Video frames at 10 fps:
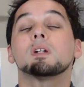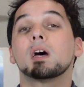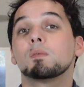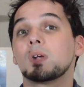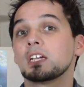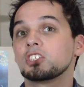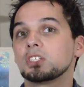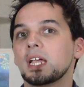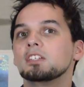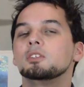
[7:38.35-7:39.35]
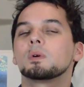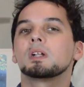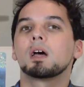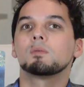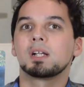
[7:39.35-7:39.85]
not rushed and you are
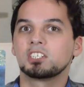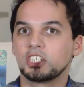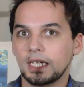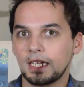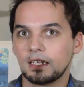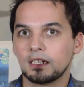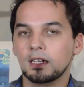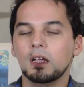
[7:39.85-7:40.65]
not rushing